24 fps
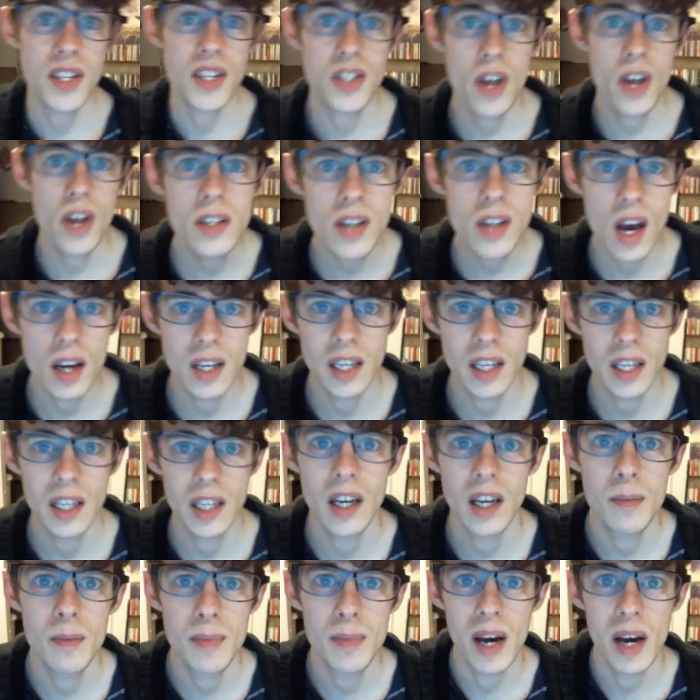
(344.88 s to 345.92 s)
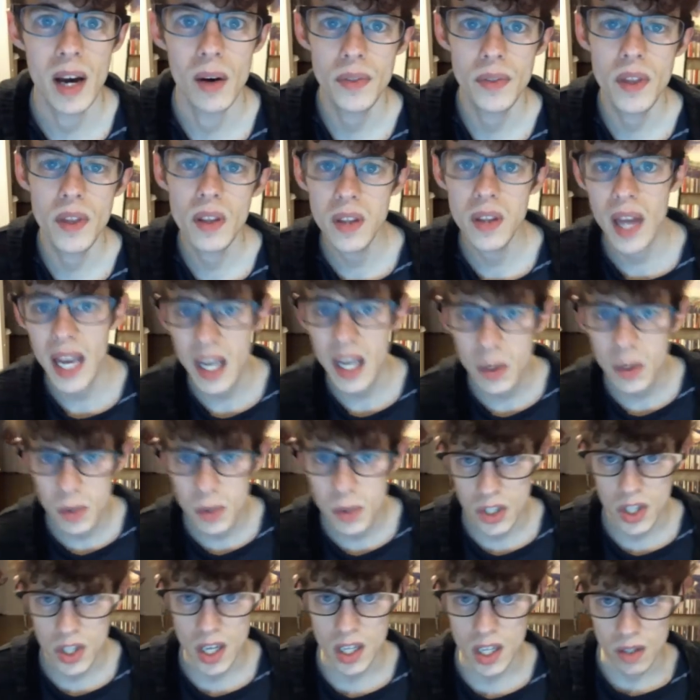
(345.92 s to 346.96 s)
start talking about the
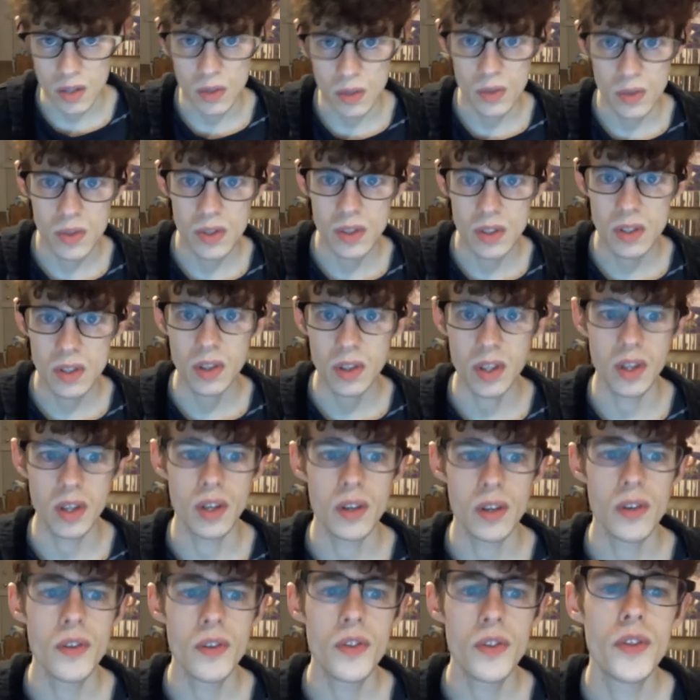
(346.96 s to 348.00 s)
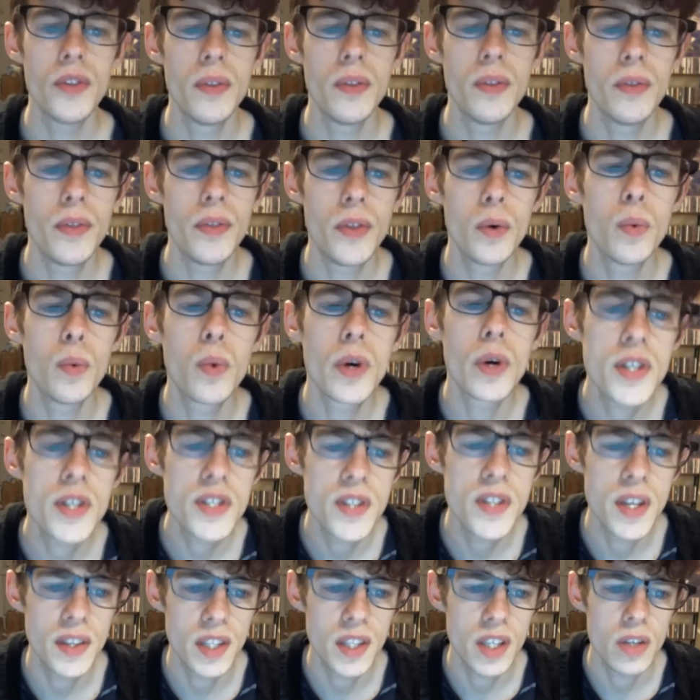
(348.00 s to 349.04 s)
language they use, the words
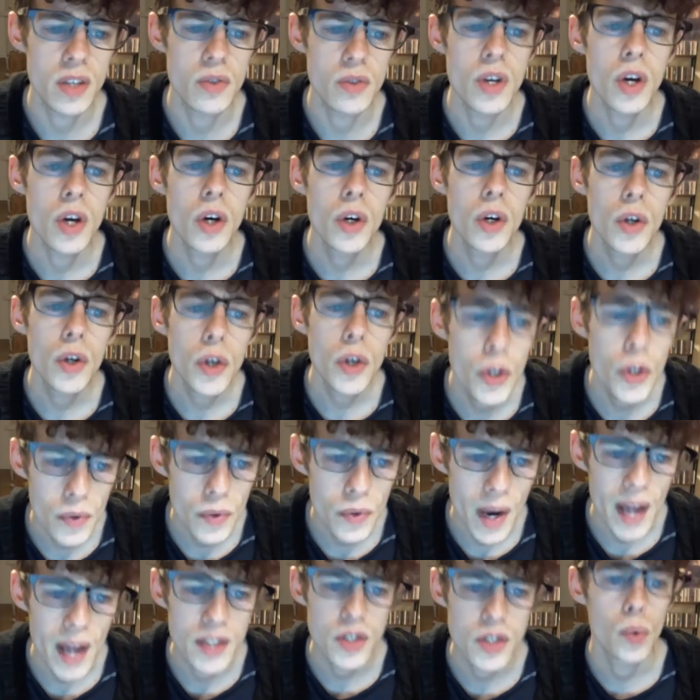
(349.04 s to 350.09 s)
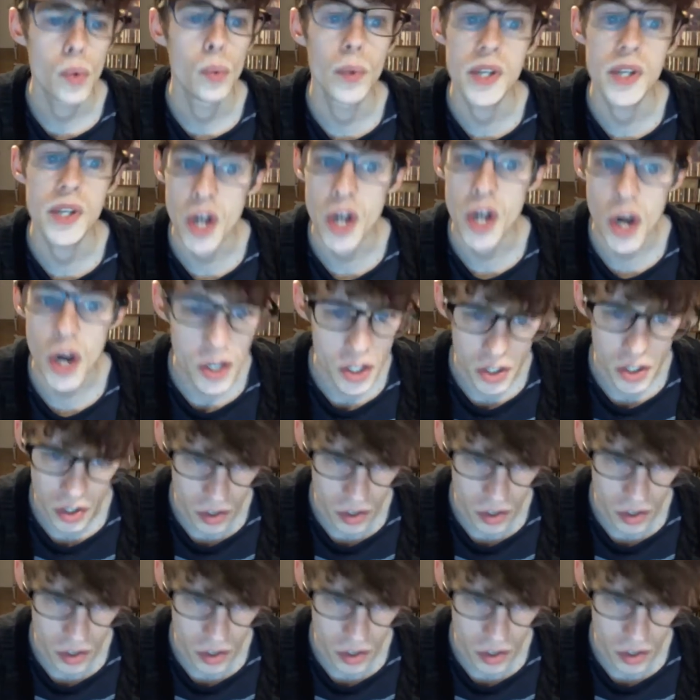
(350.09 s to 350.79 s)
that they use. Hood rats, retarded